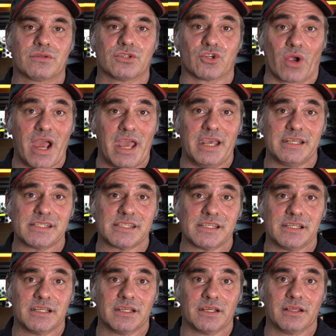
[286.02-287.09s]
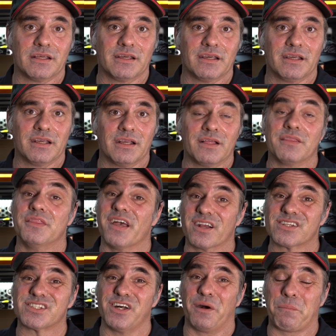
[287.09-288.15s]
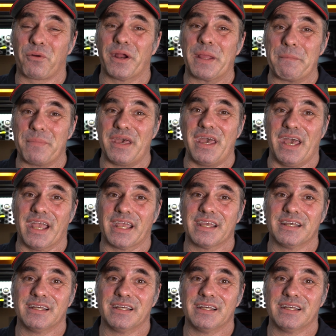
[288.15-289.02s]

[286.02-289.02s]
trays, they're still pretty big.